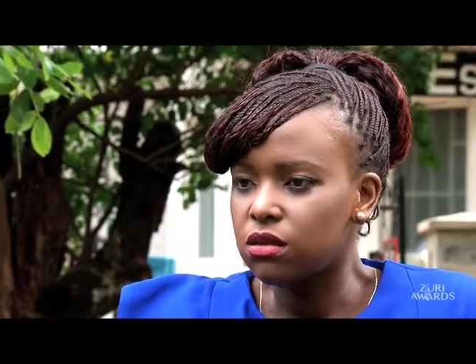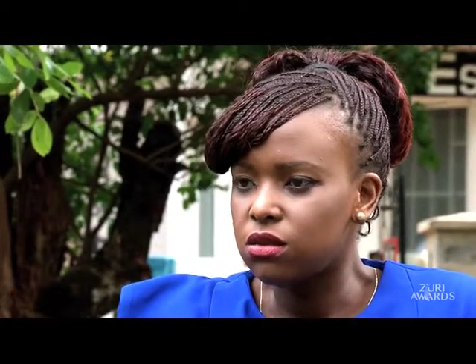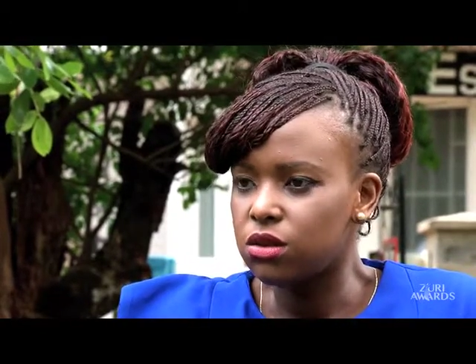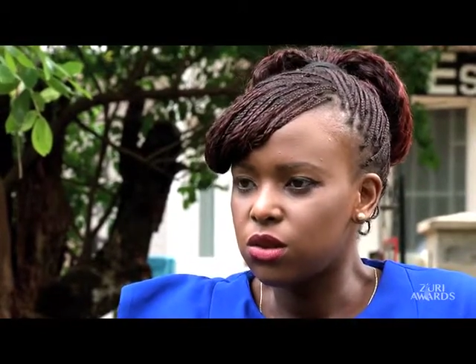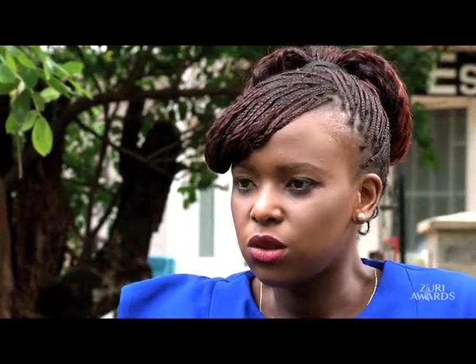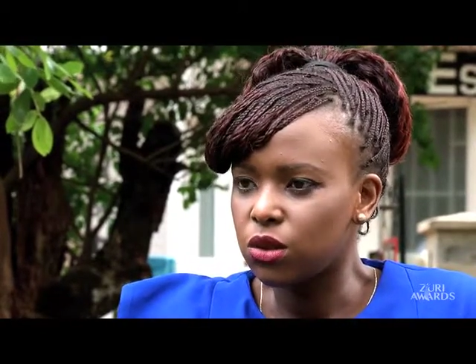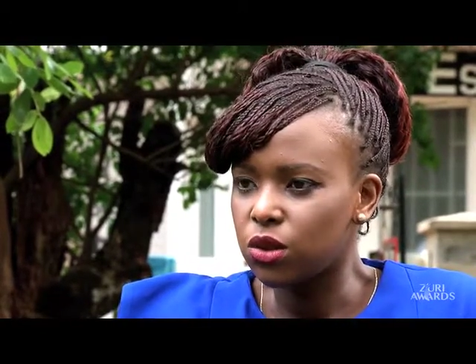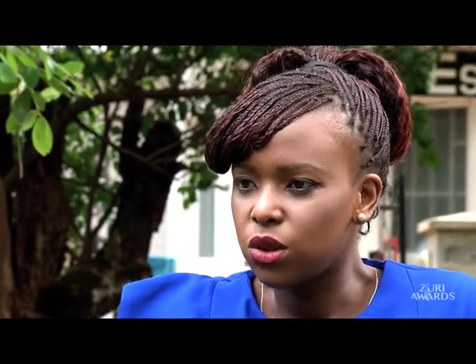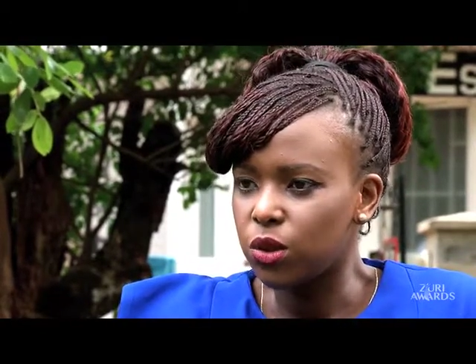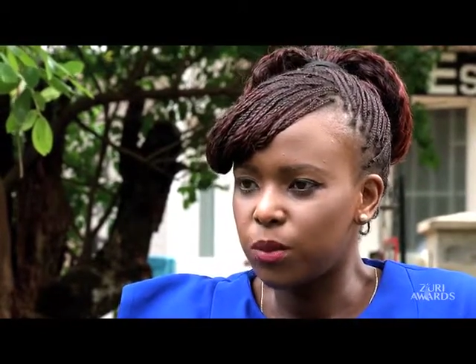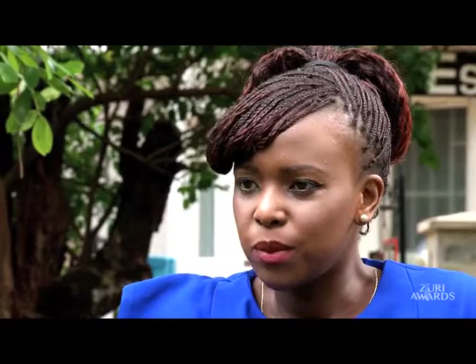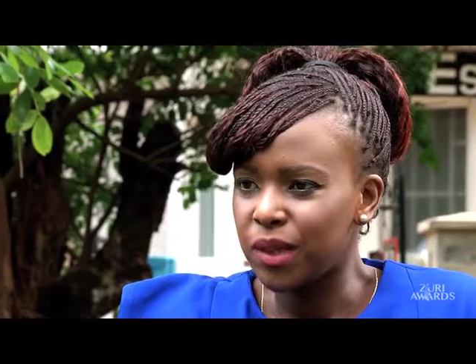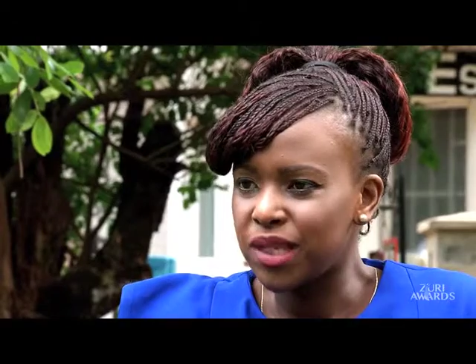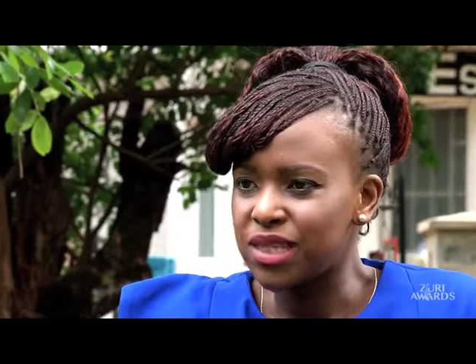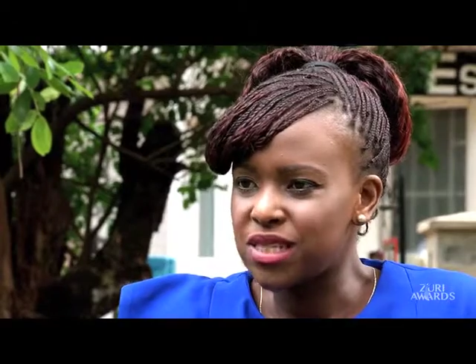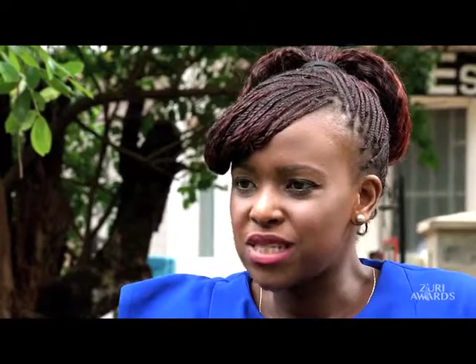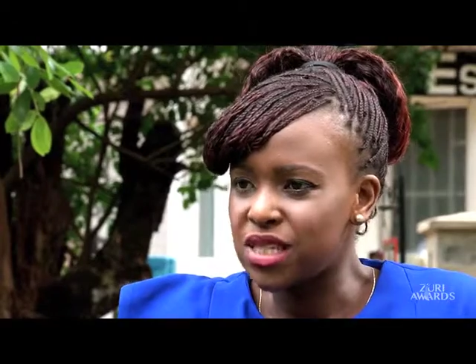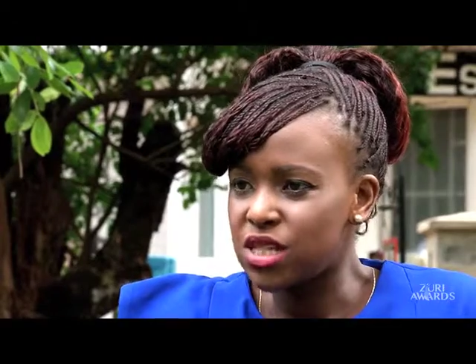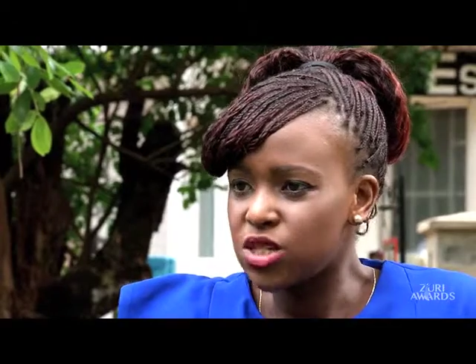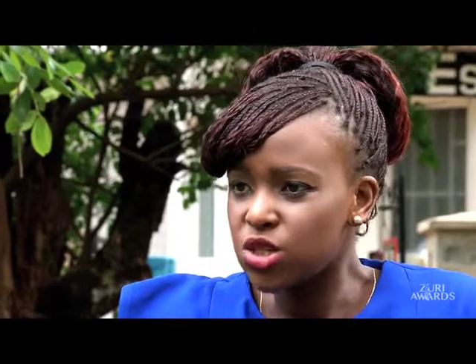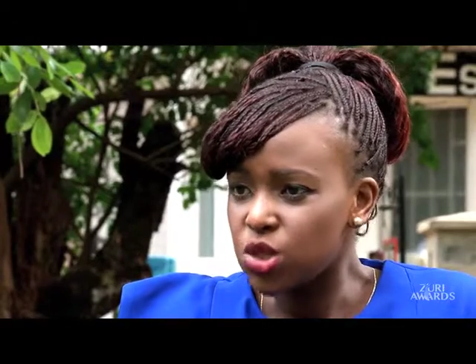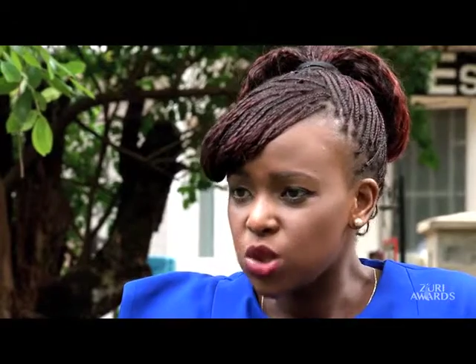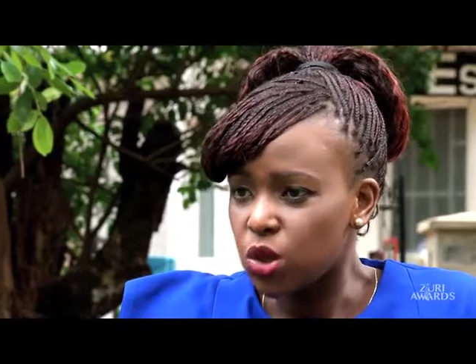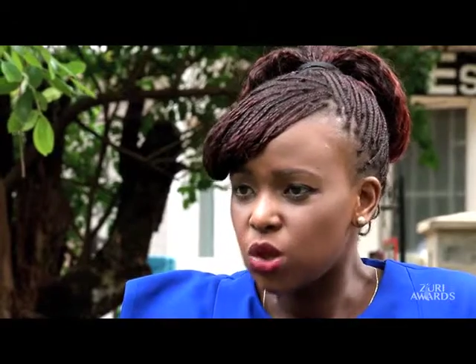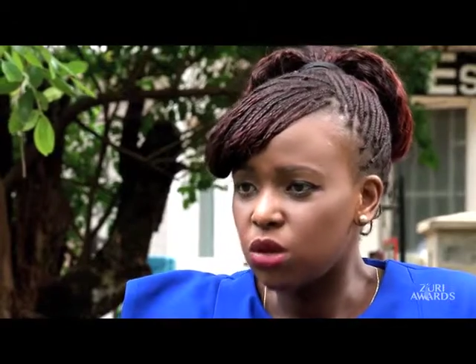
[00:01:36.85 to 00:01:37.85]

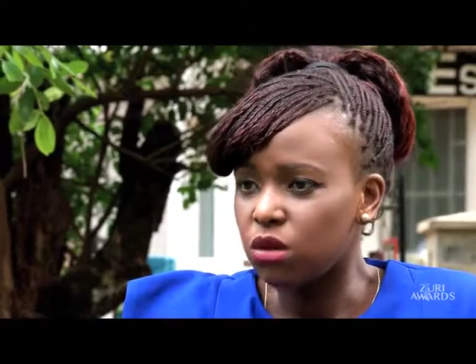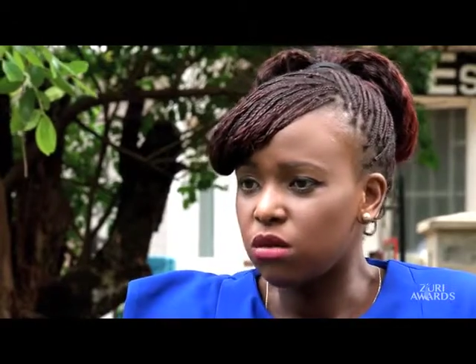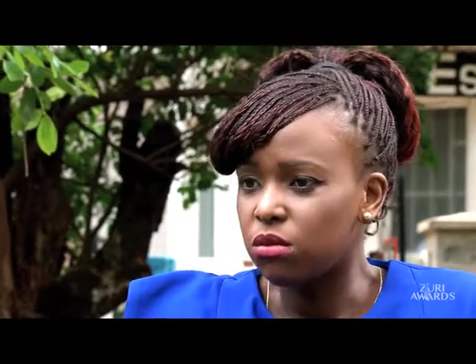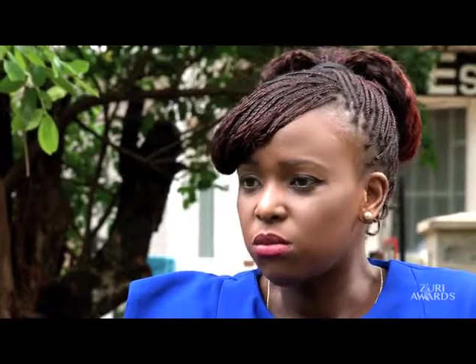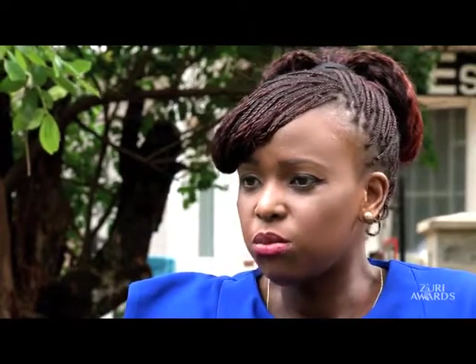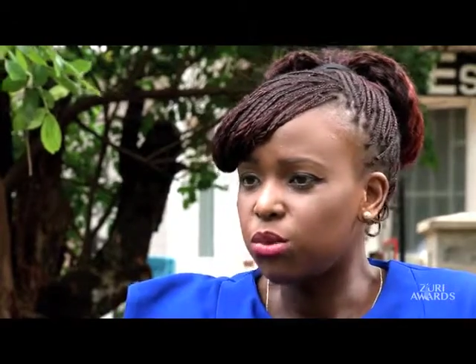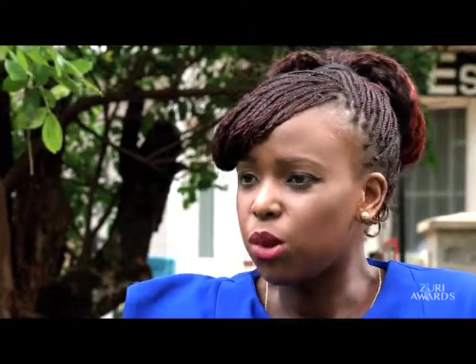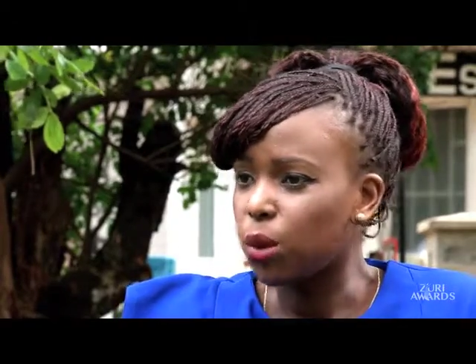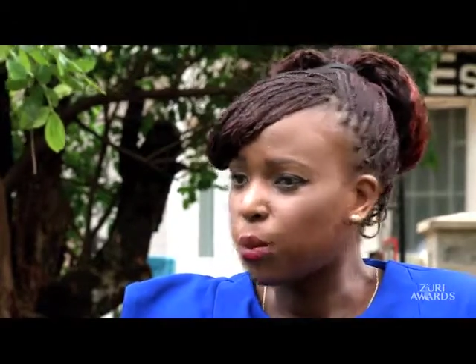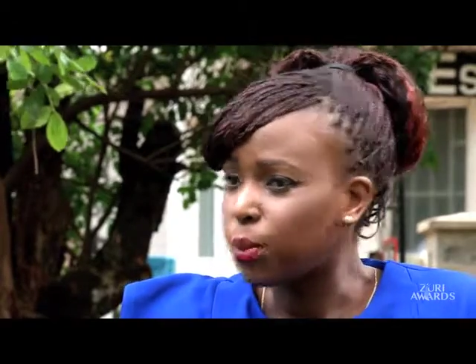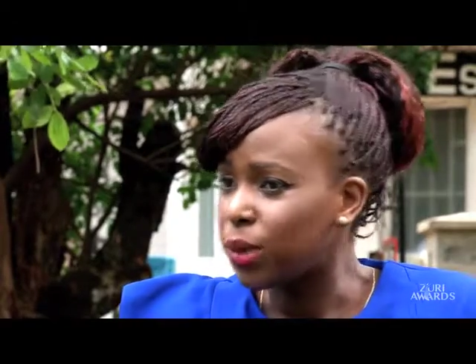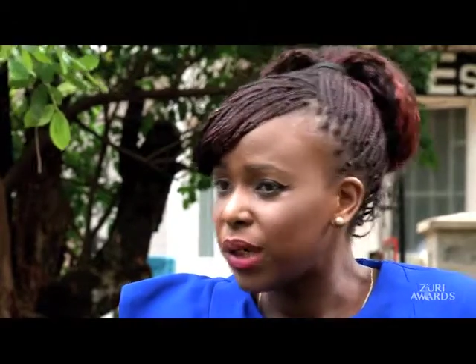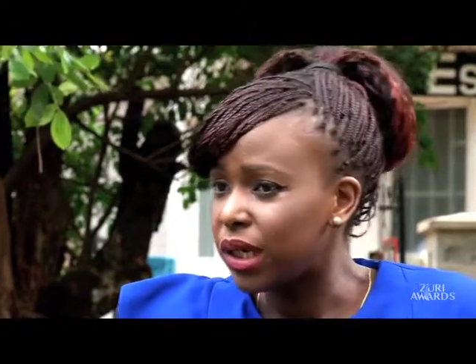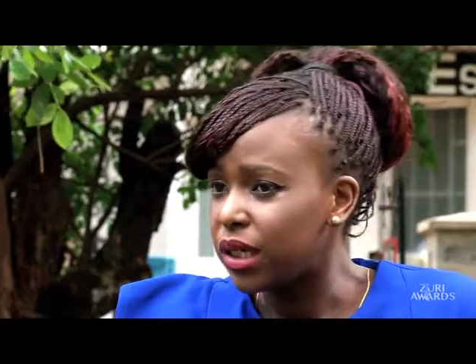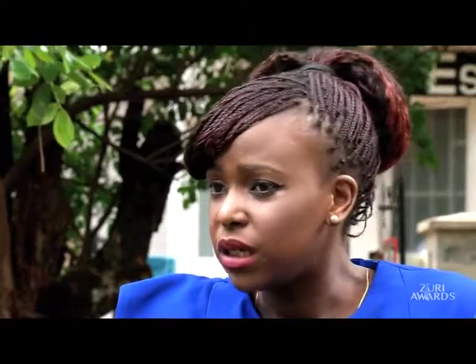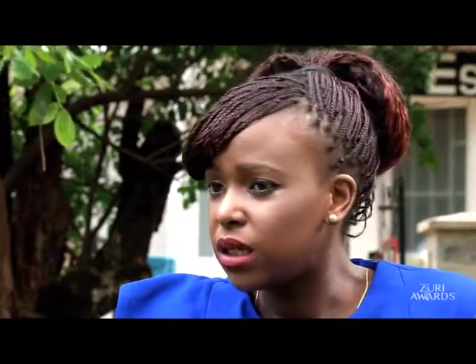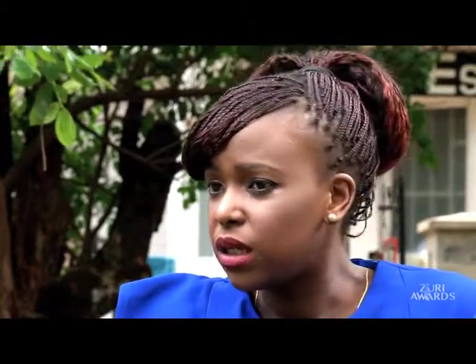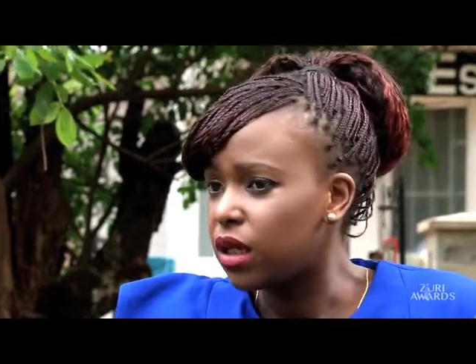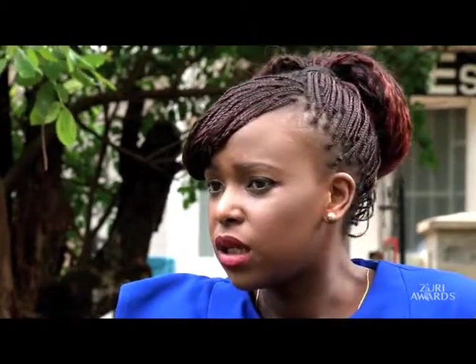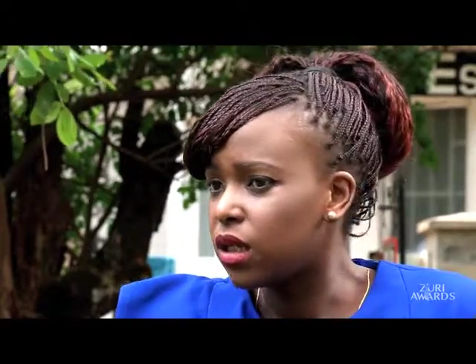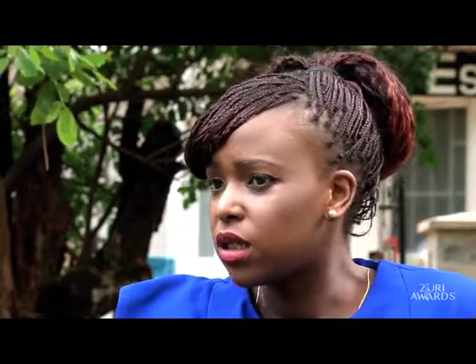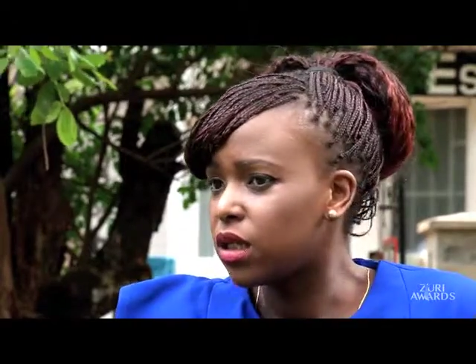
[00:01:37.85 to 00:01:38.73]
documentation properly